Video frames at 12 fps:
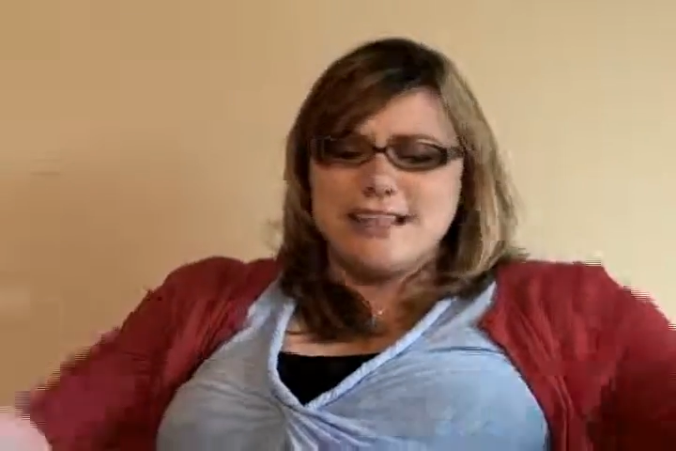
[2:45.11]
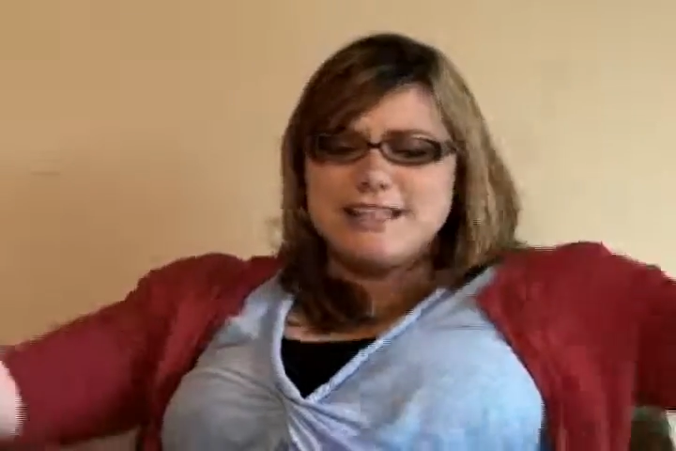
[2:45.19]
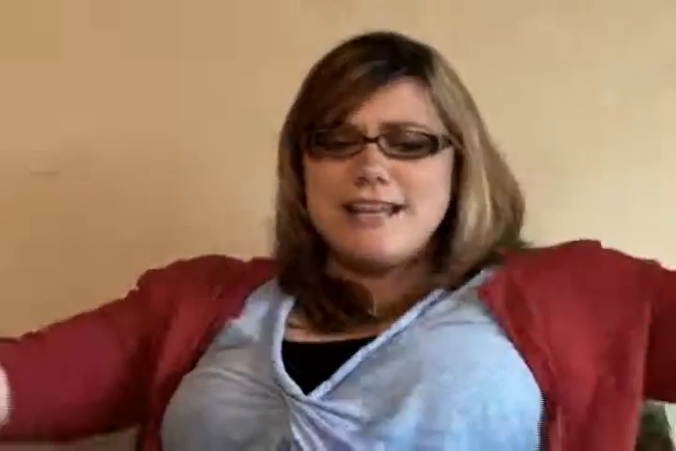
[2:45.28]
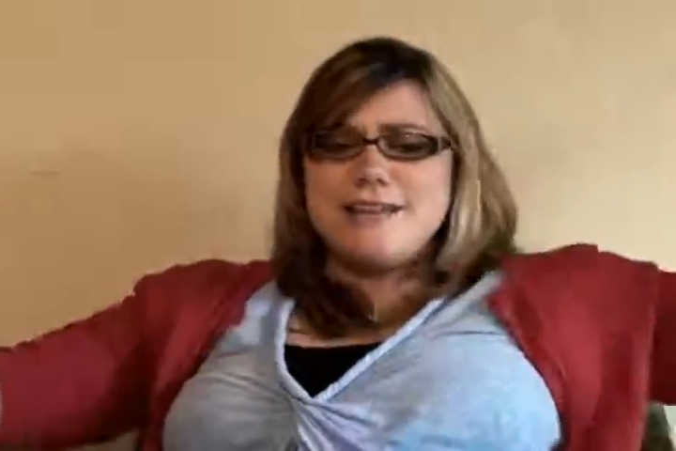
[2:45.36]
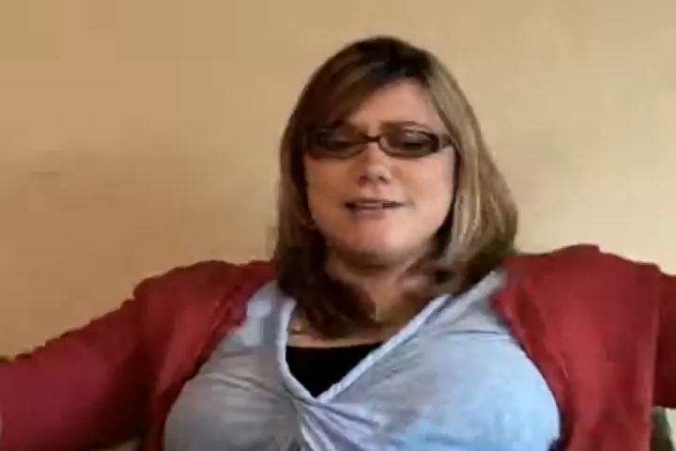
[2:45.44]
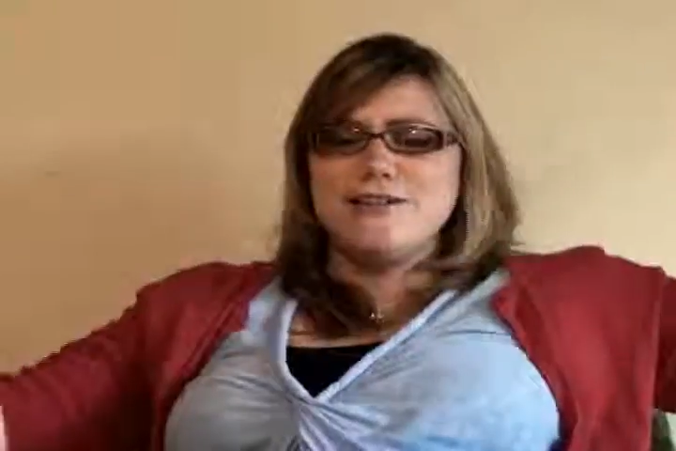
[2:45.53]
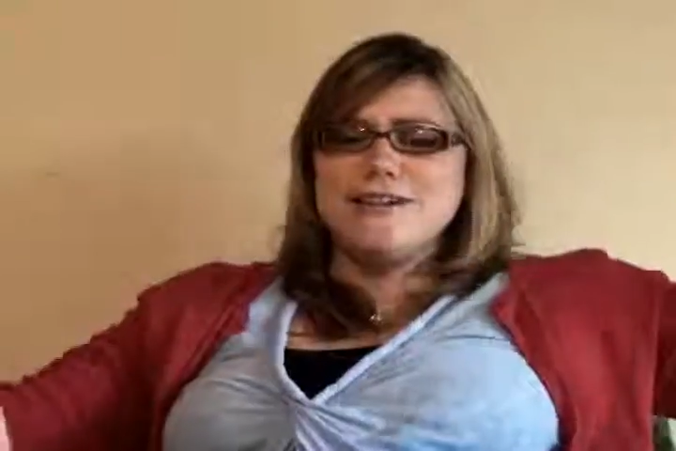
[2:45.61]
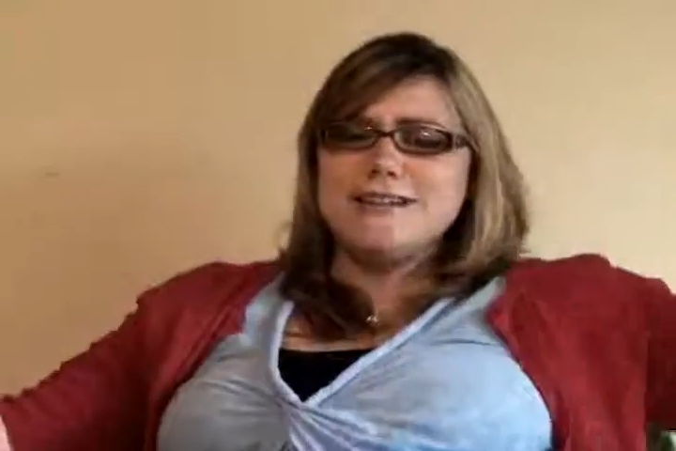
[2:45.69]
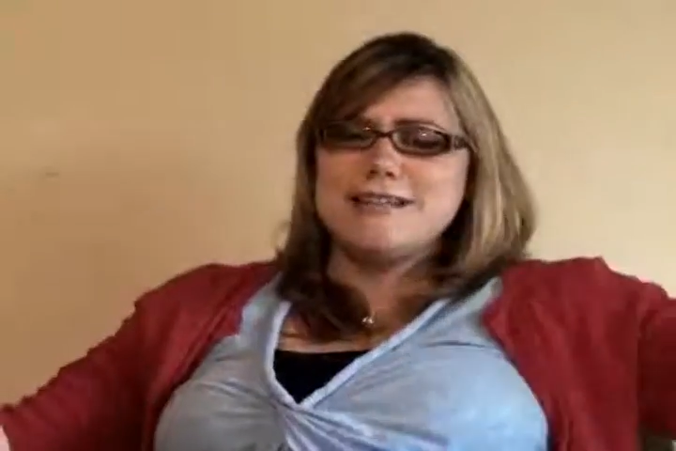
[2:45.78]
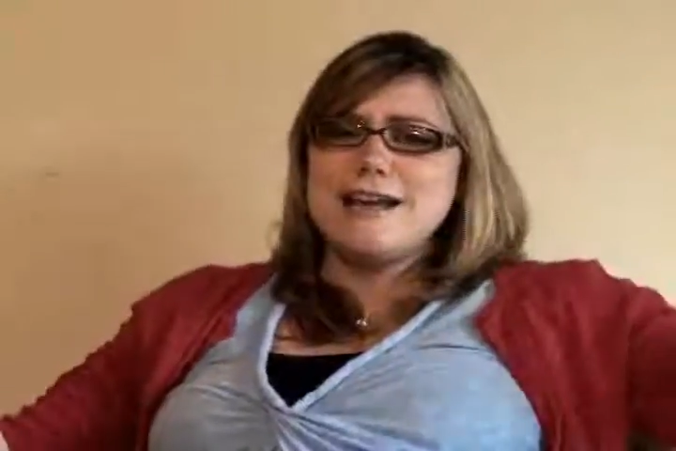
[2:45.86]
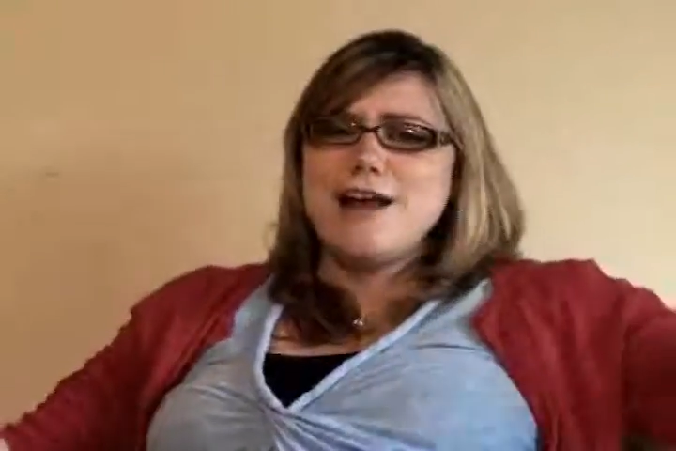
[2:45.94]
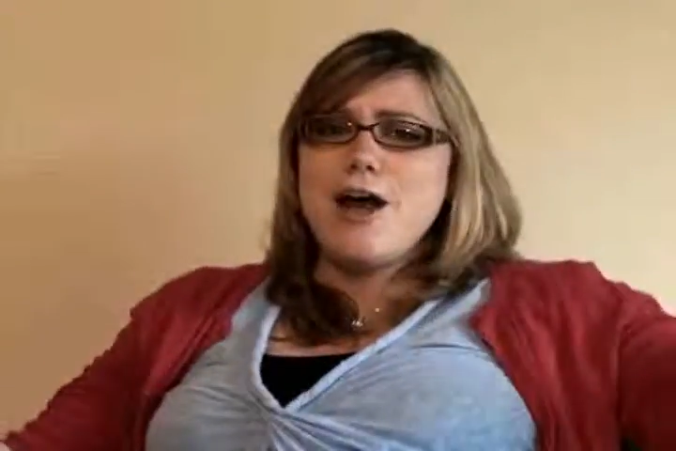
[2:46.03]
that's it. You
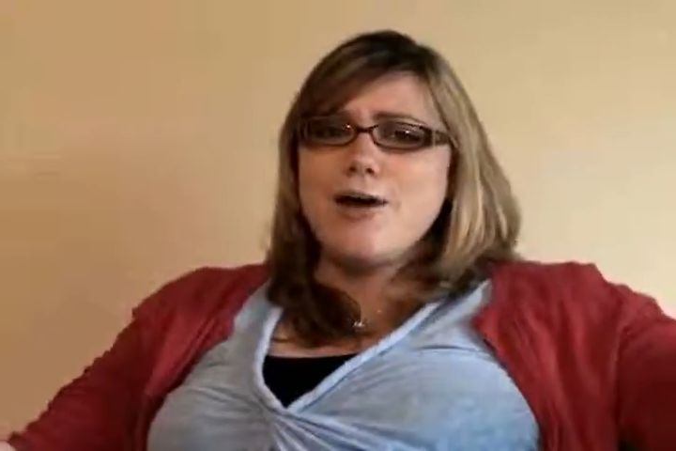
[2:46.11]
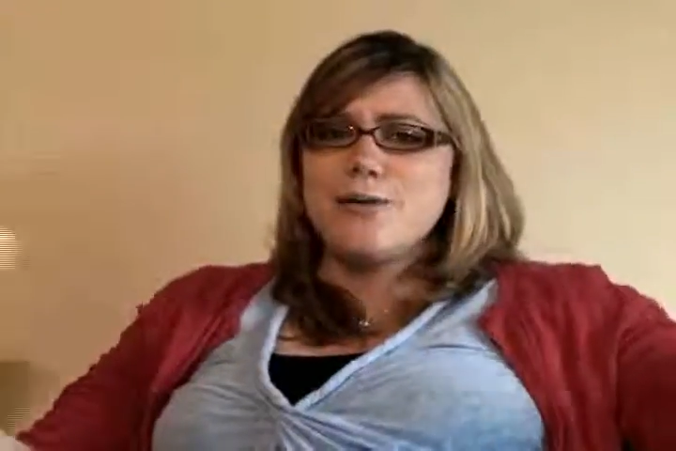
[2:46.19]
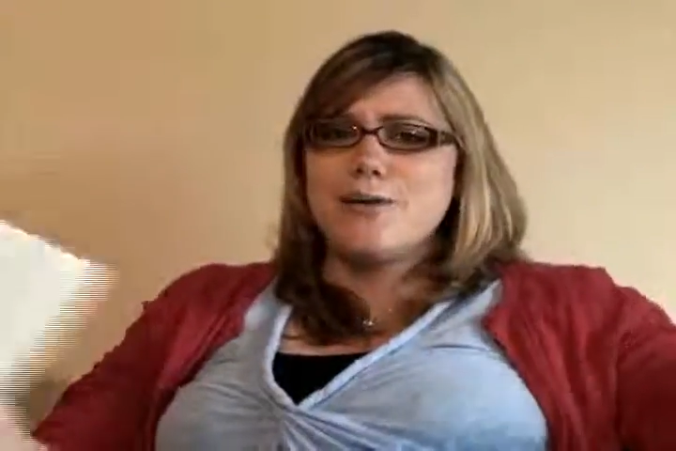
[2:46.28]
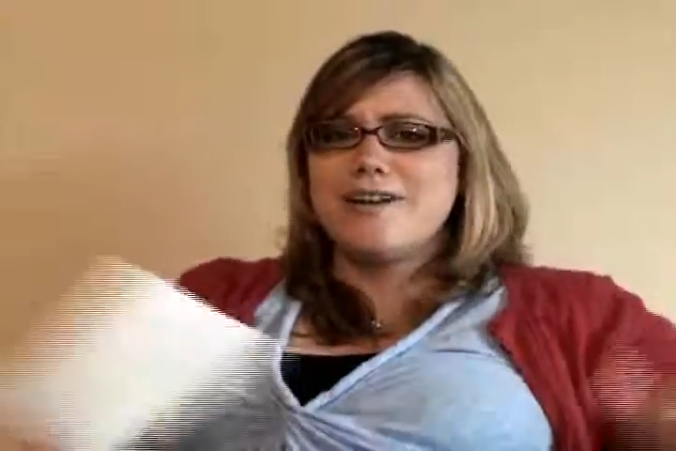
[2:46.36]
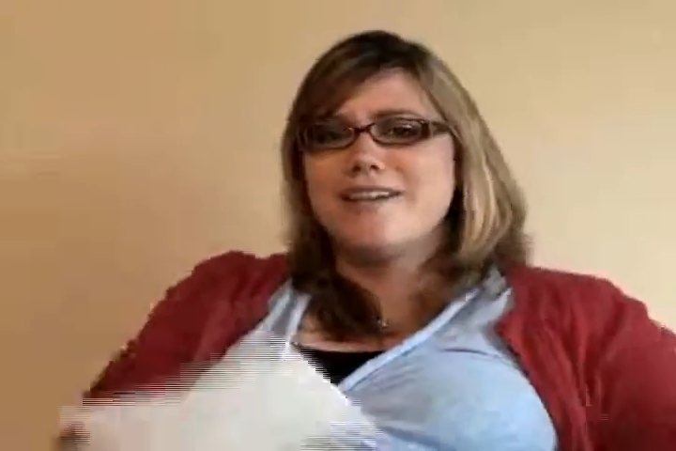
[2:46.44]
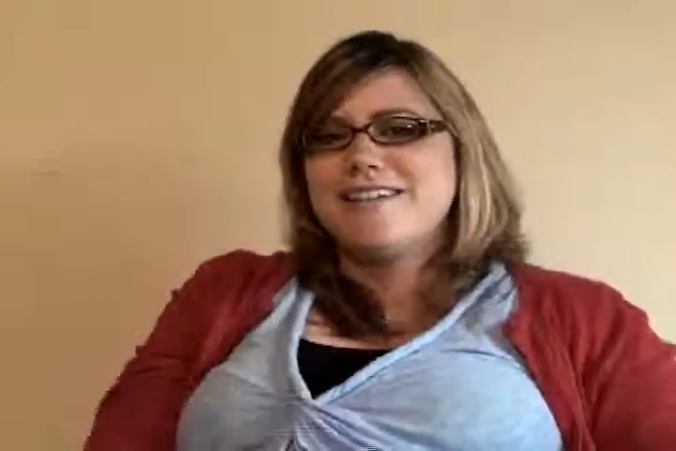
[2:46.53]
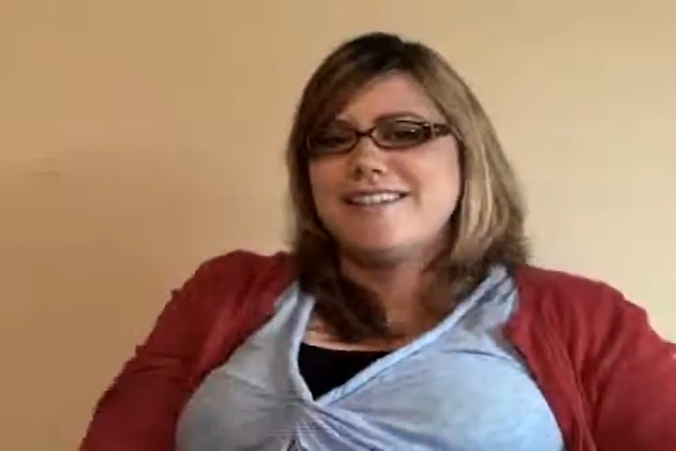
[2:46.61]
didn't say no.